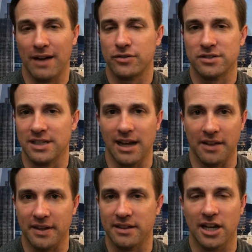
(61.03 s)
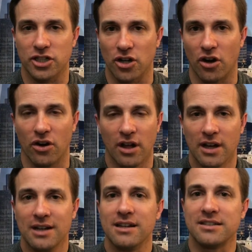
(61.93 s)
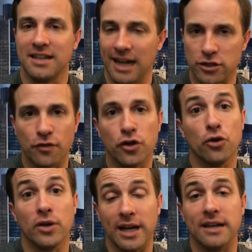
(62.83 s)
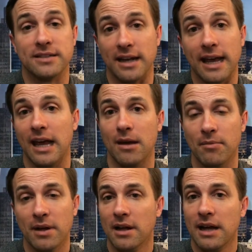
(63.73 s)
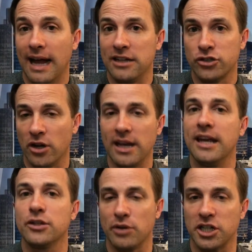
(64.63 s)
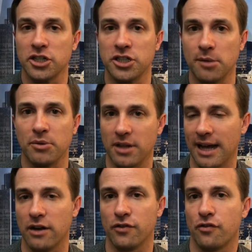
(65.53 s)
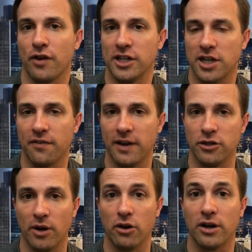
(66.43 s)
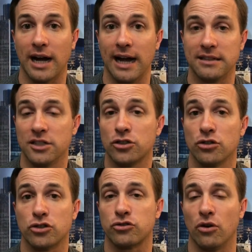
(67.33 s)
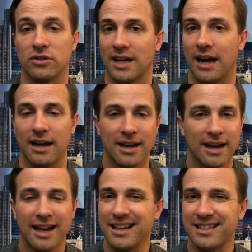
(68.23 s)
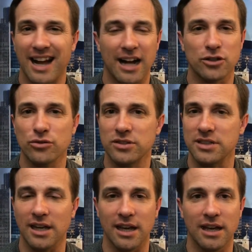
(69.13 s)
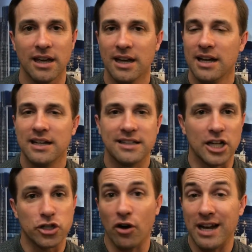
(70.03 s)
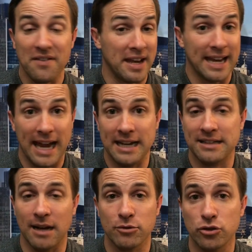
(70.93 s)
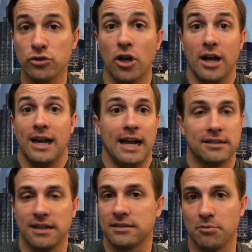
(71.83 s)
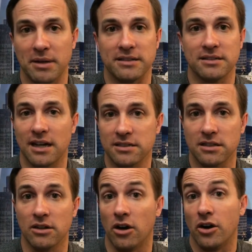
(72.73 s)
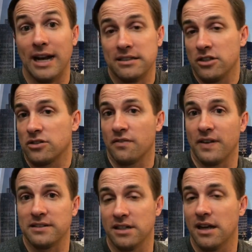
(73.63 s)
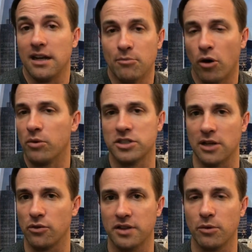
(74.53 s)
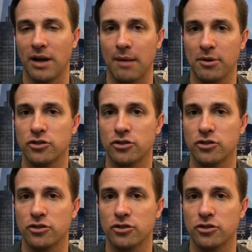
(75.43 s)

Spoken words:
have to see. I think Deschamps still has a few years in him, and certainly his relationship with the head of the French FA, Noël Le Graët, is so strong that it's hard to see Deschamps leaving anytime soon, unless there's a big disaster, or unless he doesn't fancy it anymore, which I don't think will happen.